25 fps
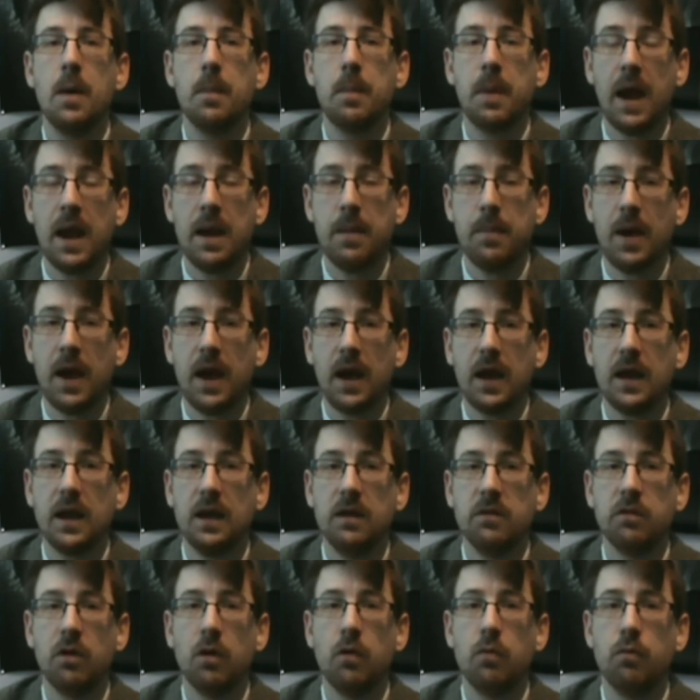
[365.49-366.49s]
Payback
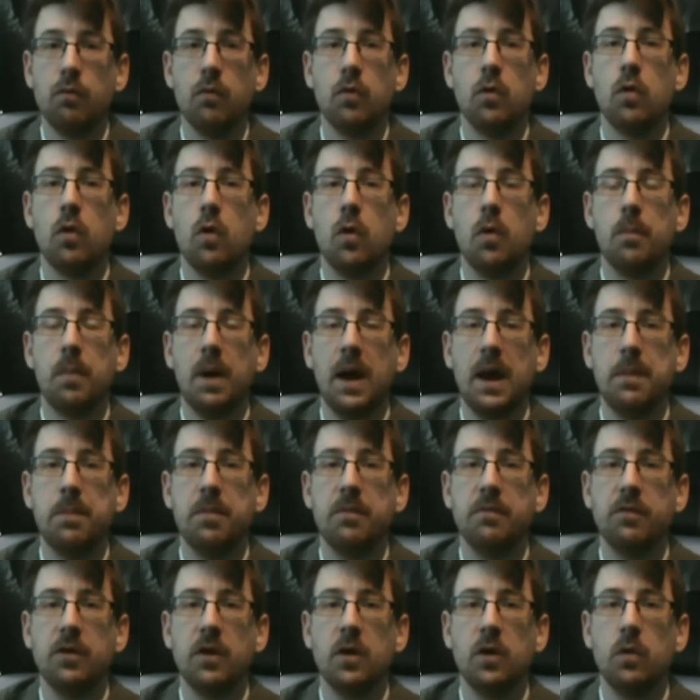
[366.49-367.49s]
is a Raw
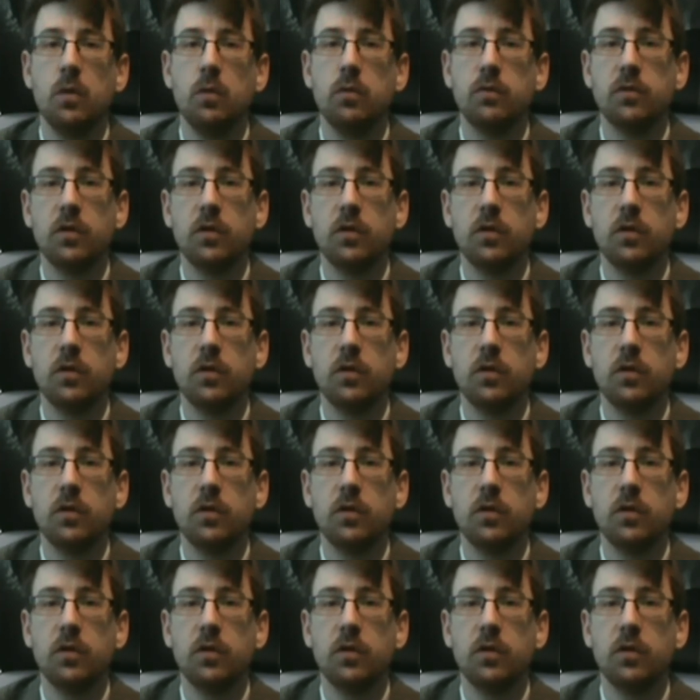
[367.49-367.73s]
pay-per-view,